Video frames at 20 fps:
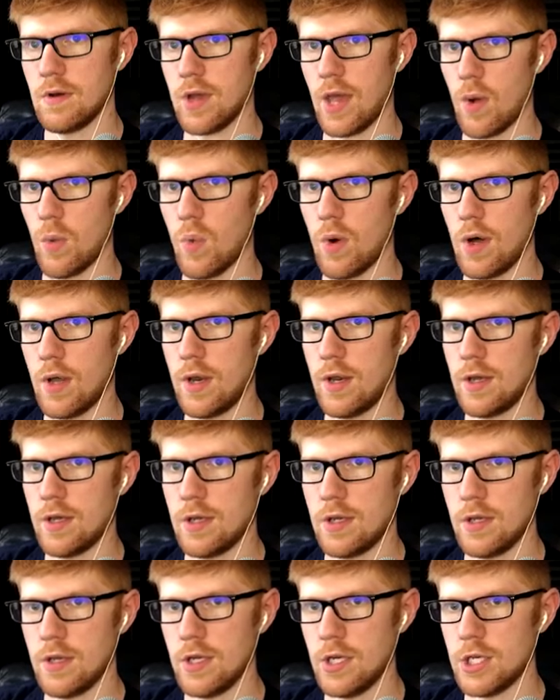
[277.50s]
Okay, 1,
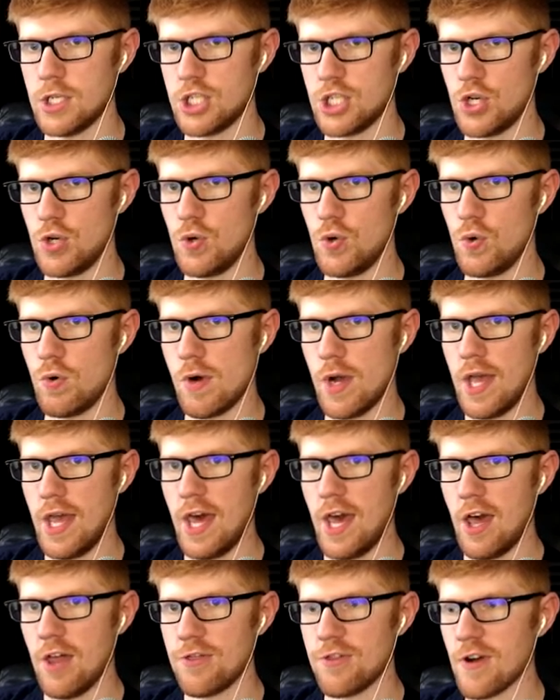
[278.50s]
2,
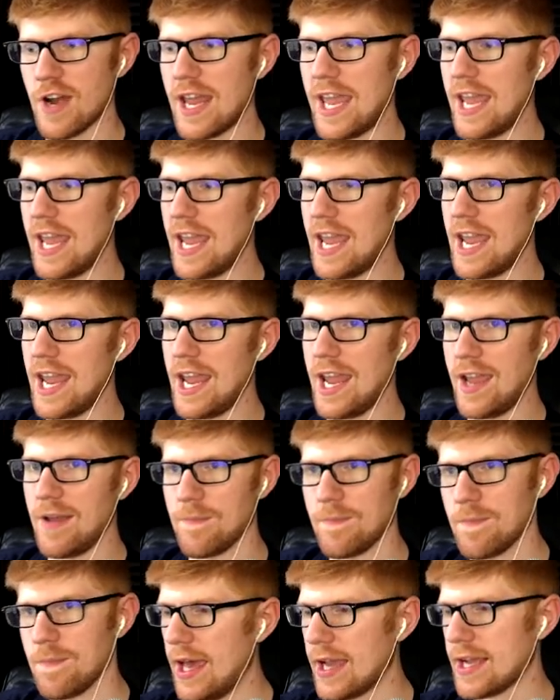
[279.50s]

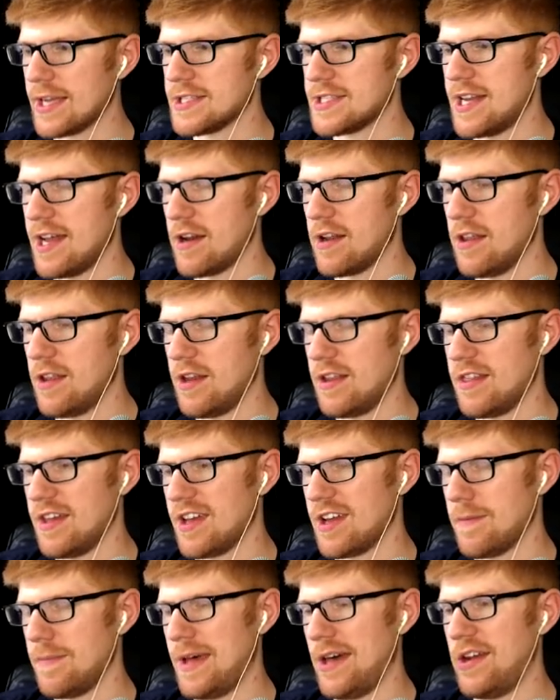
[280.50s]
3. I guess now that I
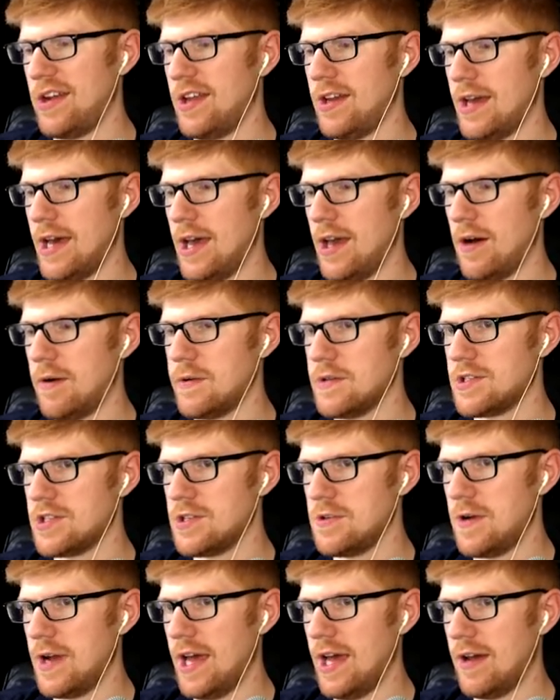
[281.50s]
think about it, I'm
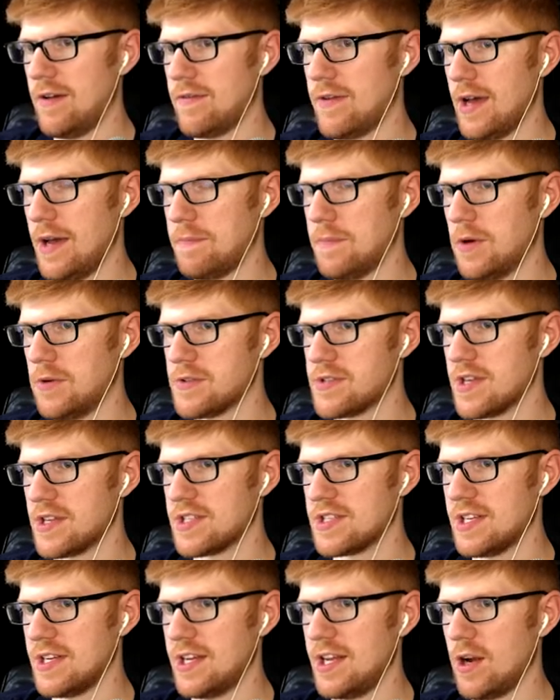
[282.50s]
always like
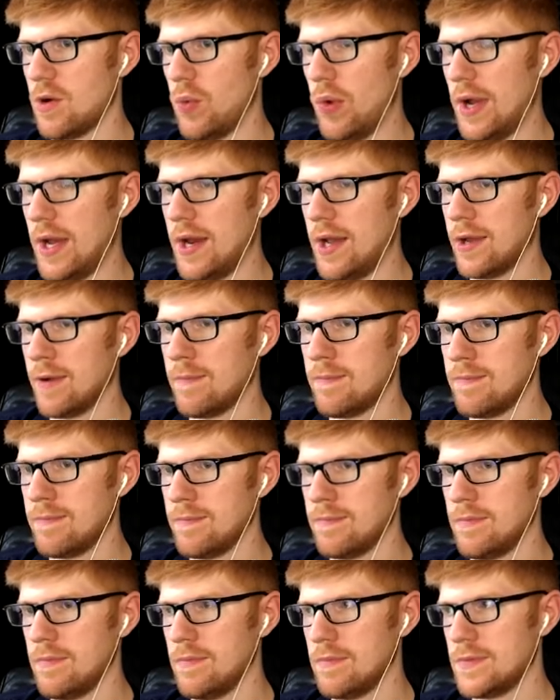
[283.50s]
sitting here waiting.
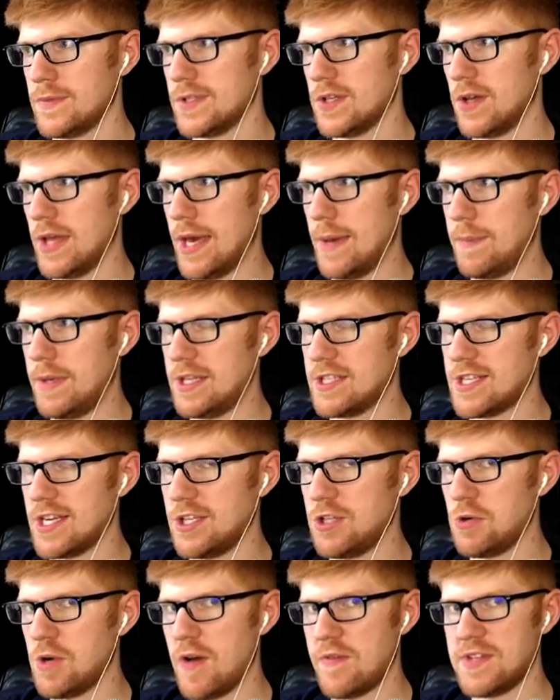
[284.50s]
So that means I
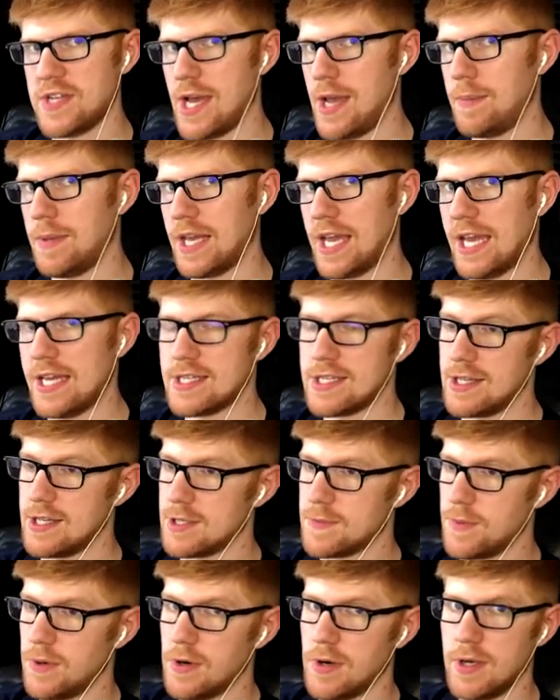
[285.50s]
do have time to get to
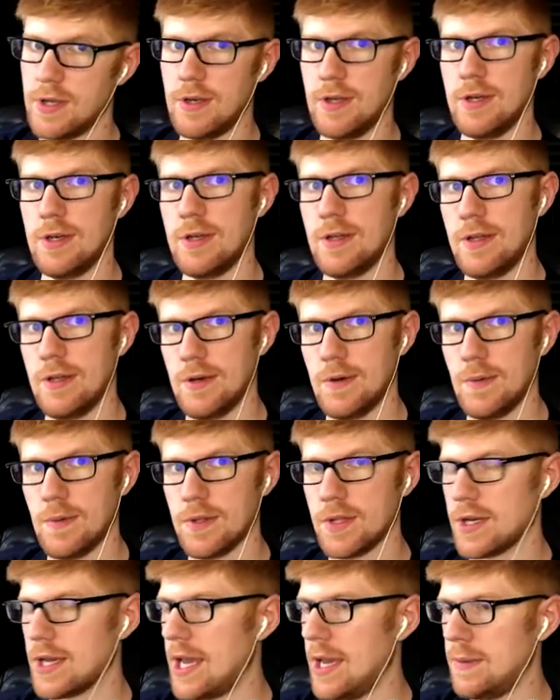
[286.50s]
this point when
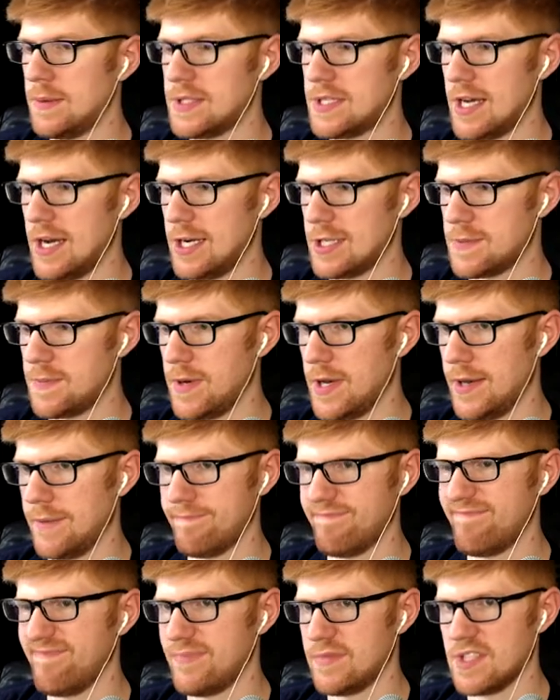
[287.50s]
the game starts,
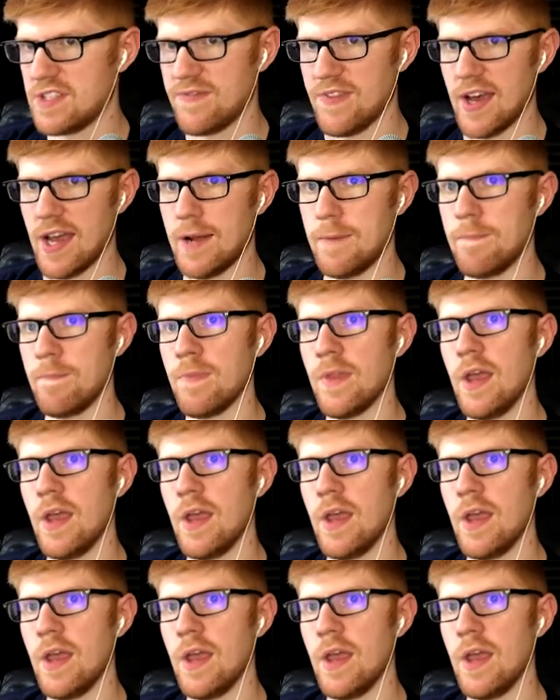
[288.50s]
but it's fine.